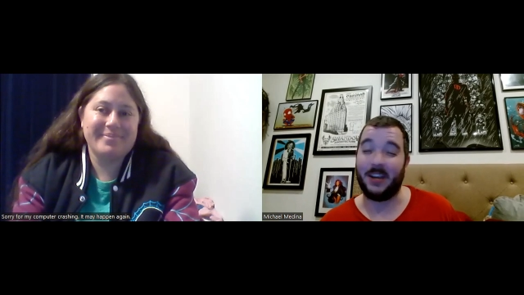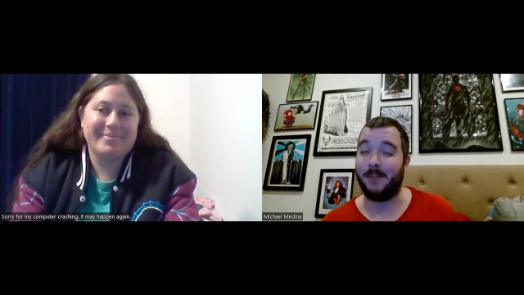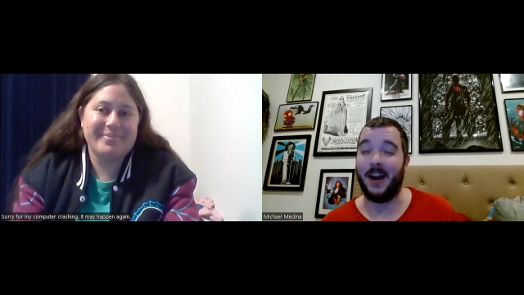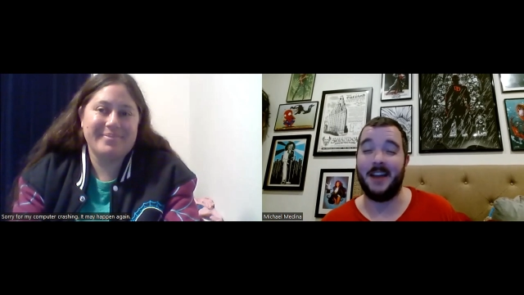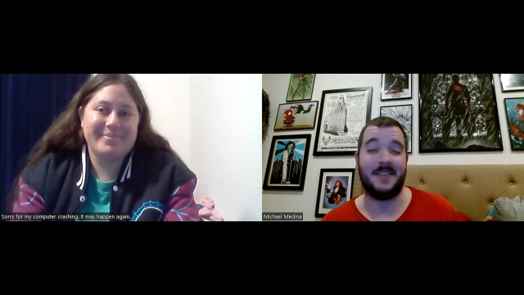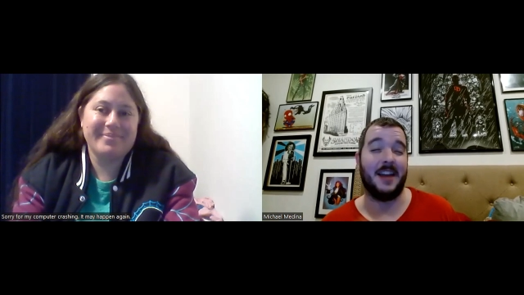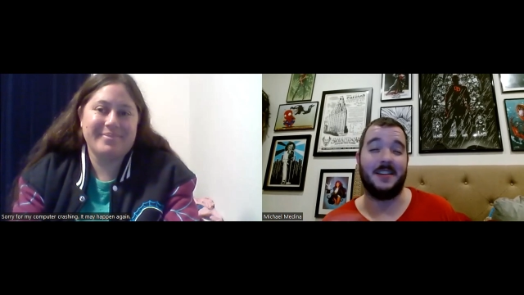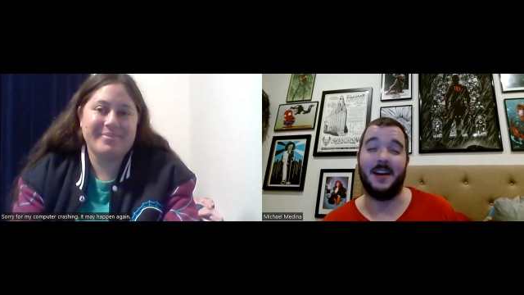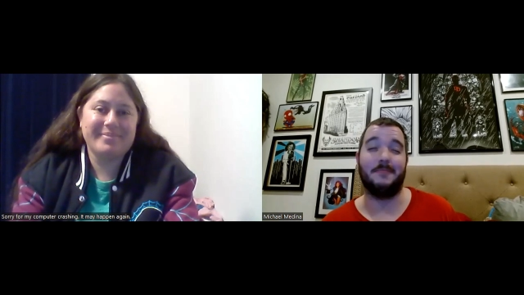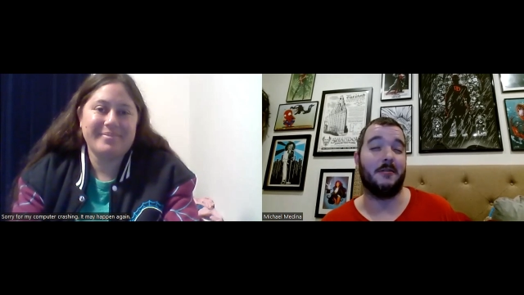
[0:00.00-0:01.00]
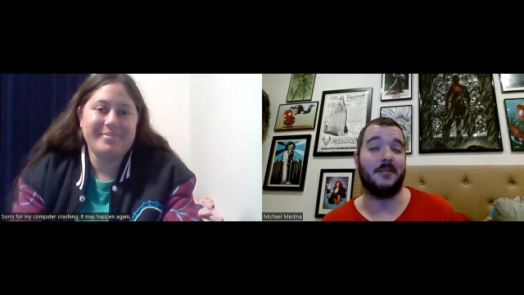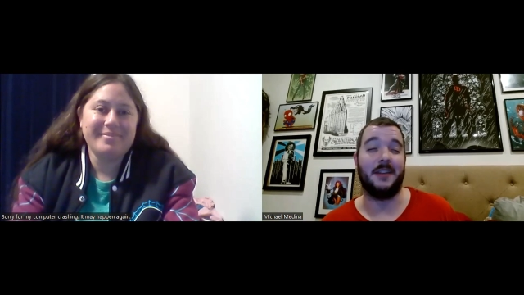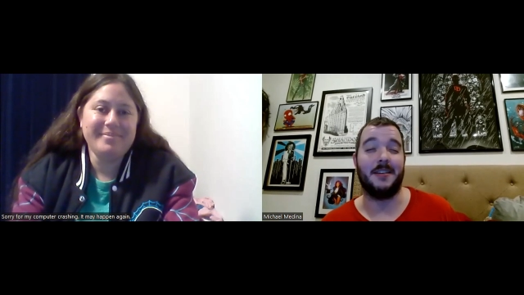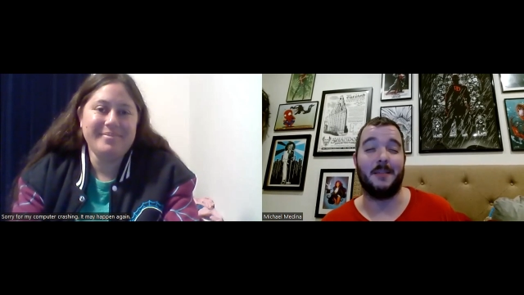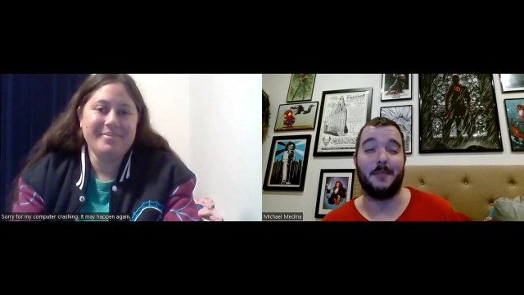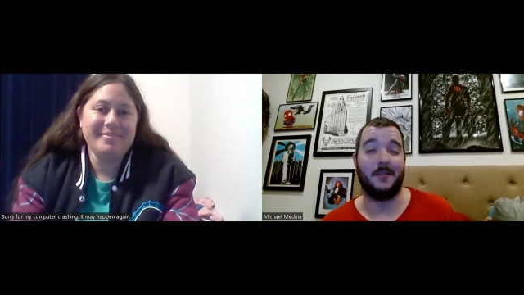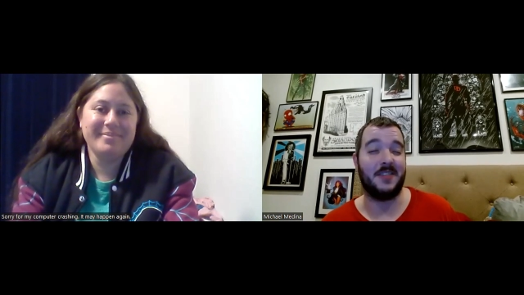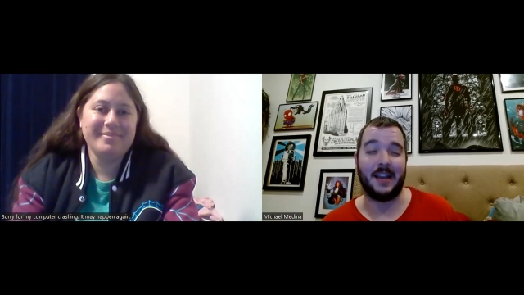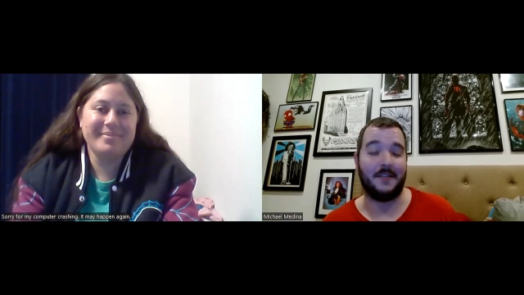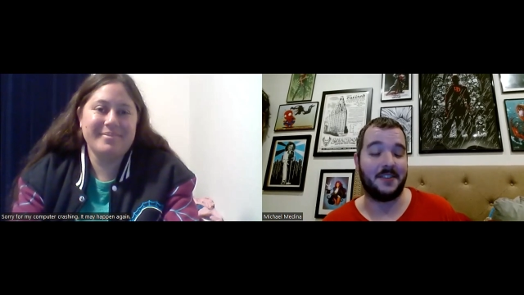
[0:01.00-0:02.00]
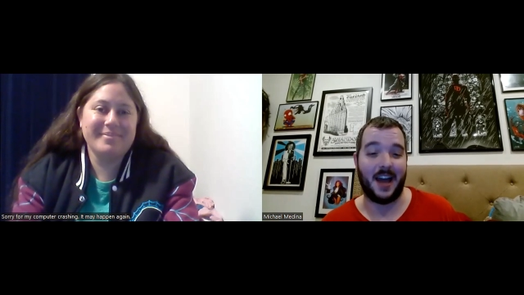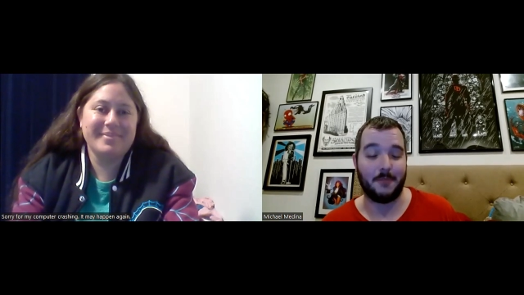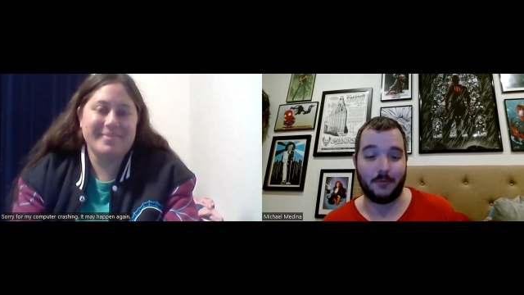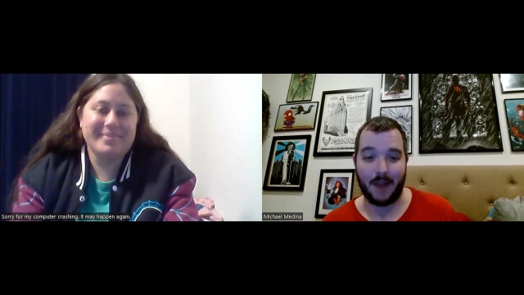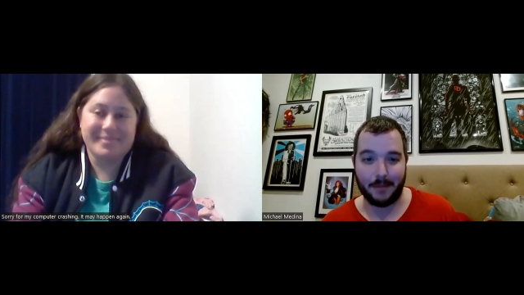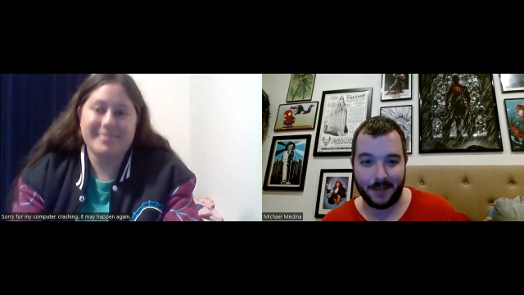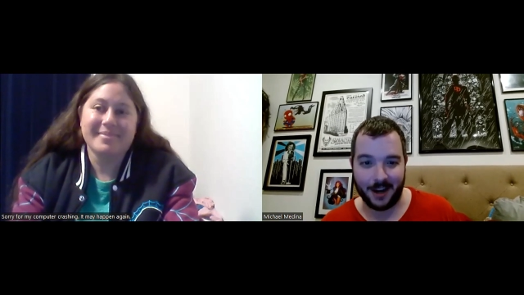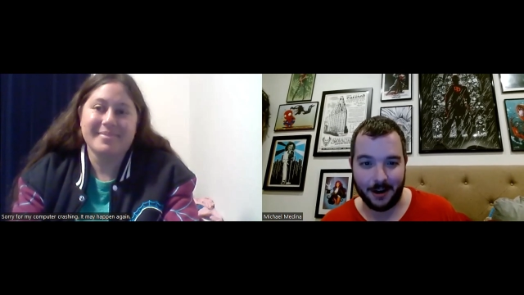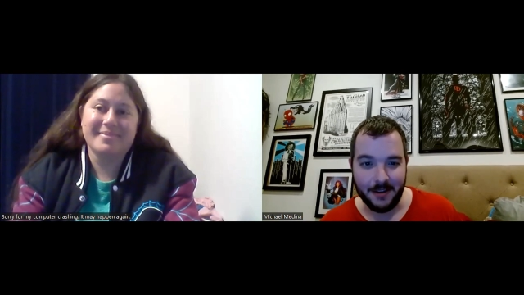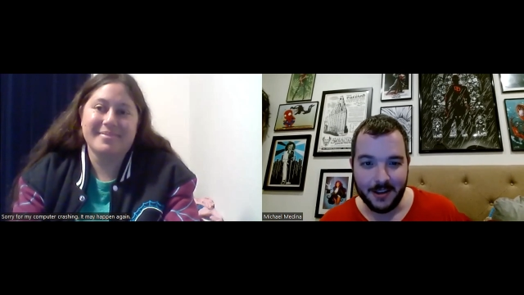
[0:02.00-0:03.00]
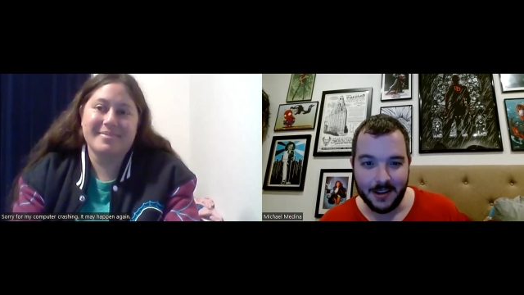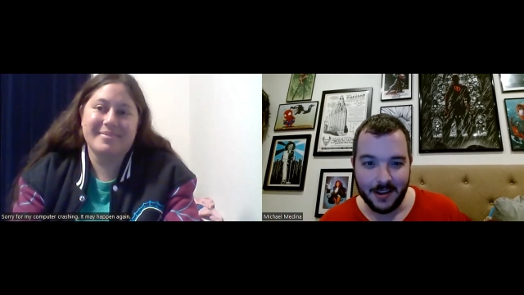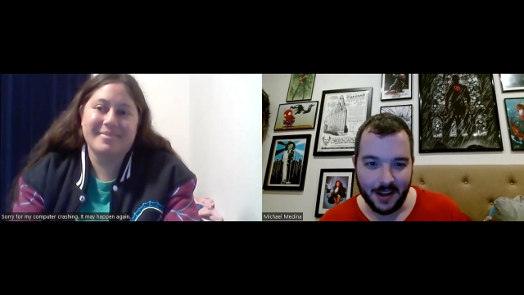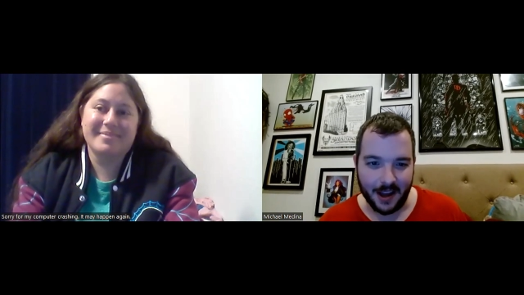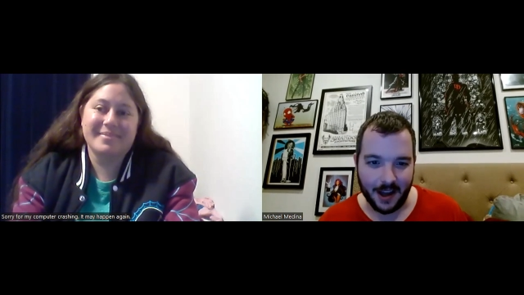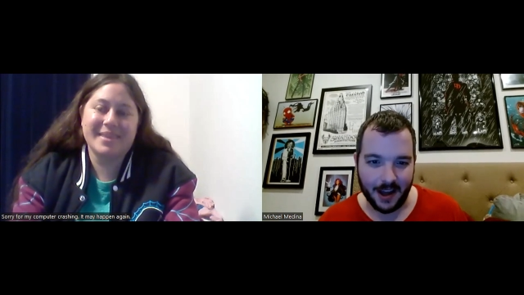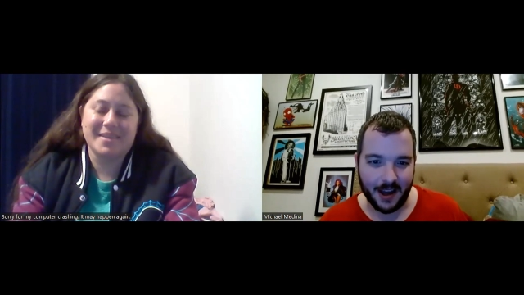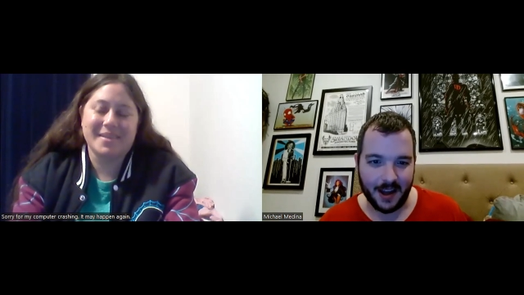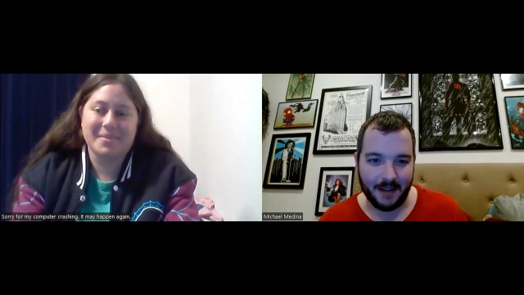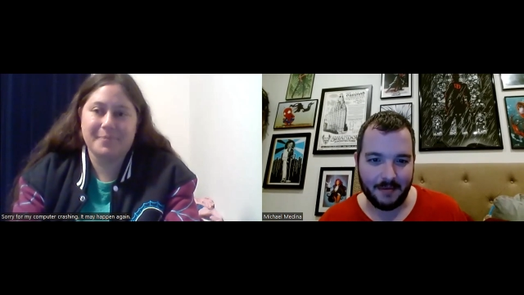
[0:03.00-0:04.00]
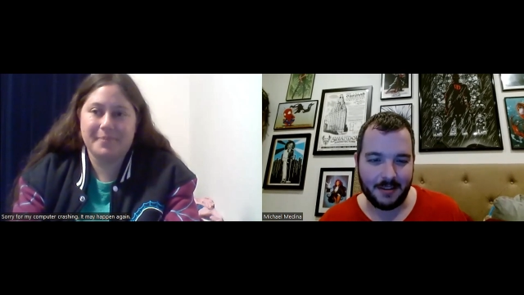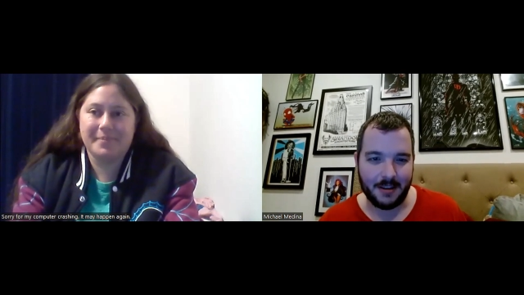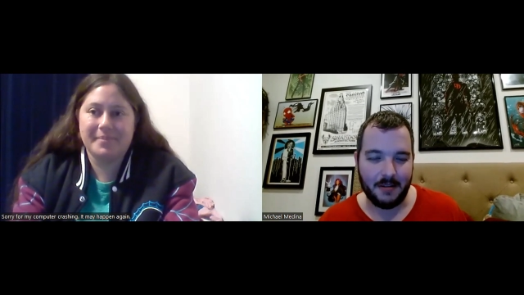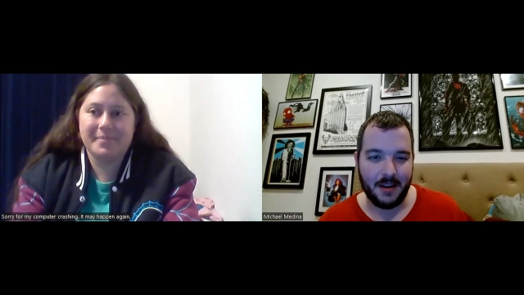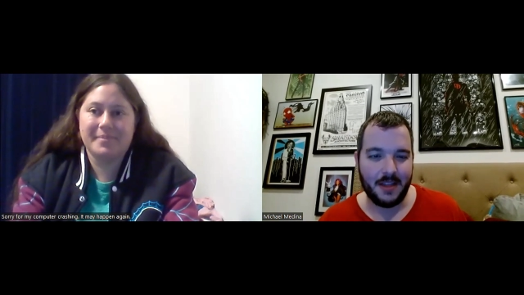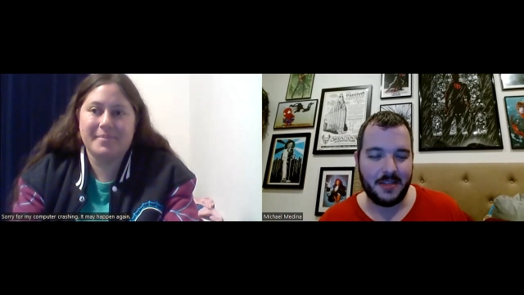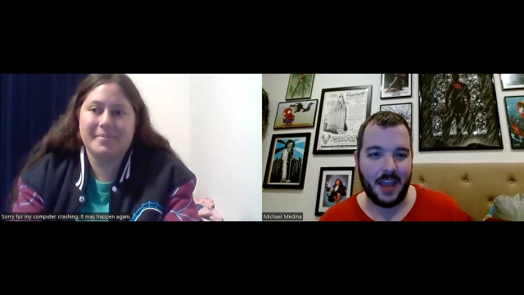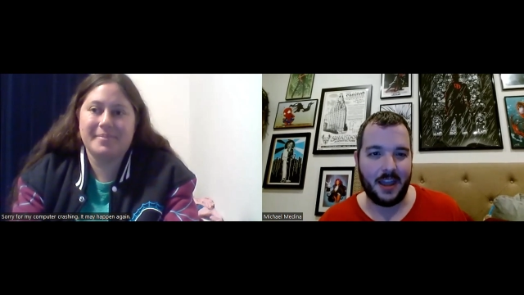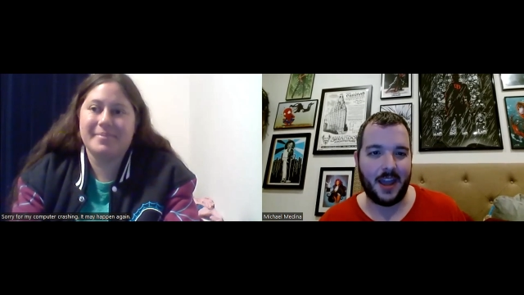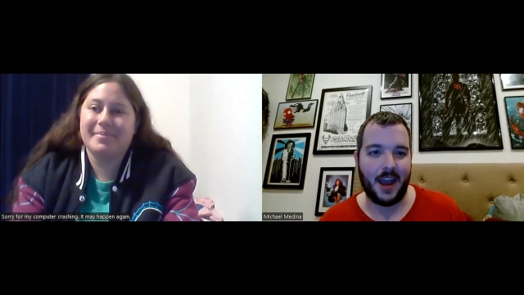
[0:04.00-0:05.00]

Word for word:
Speaker 1: we could probably say a ton more things on there, but for the sake of time, we'll wrap up here. Uh, yes. So. Thank you